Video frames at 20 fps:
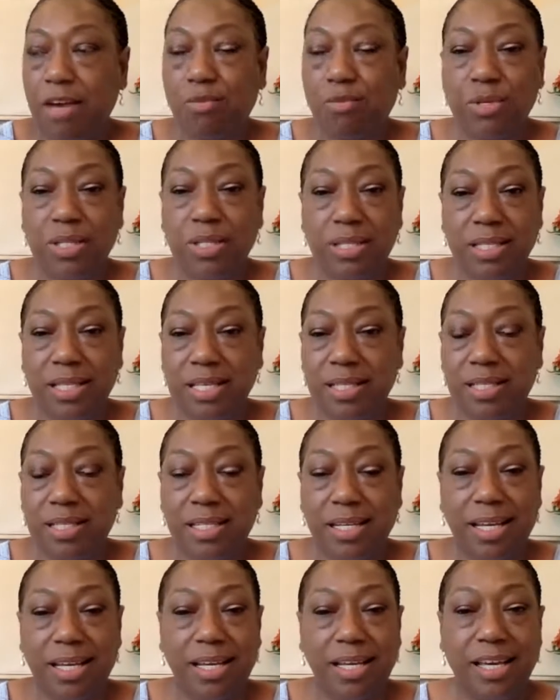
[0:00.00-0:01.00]

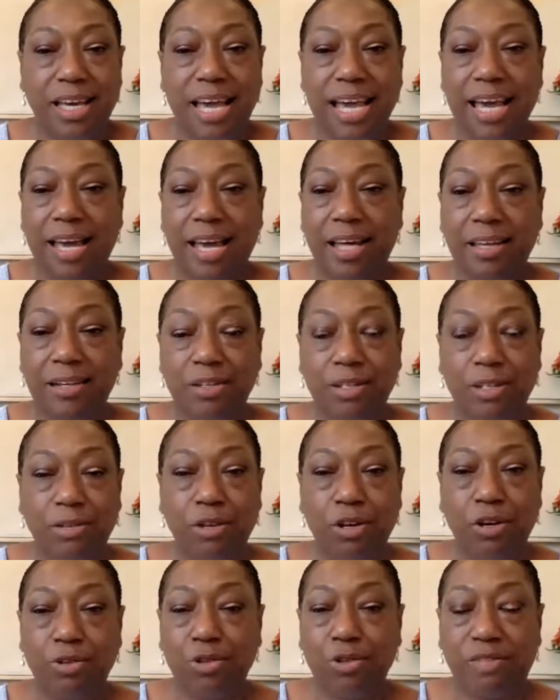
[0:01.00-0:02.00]
resisting and,
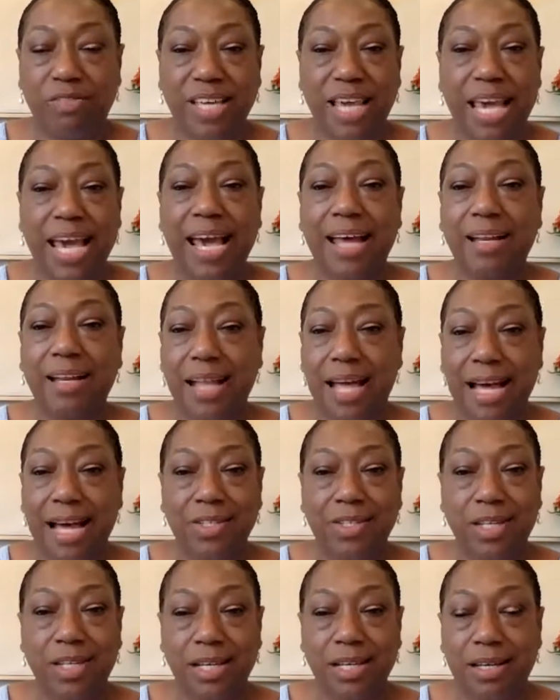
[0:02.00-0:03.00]
sort of
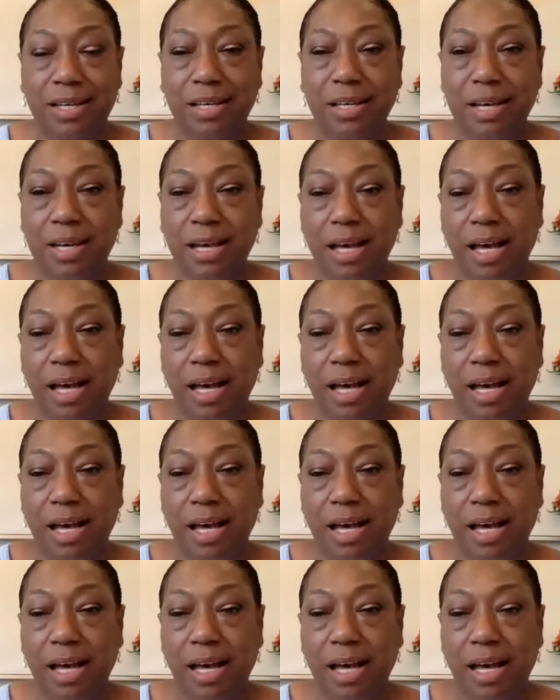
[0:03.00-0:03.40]
catalyzing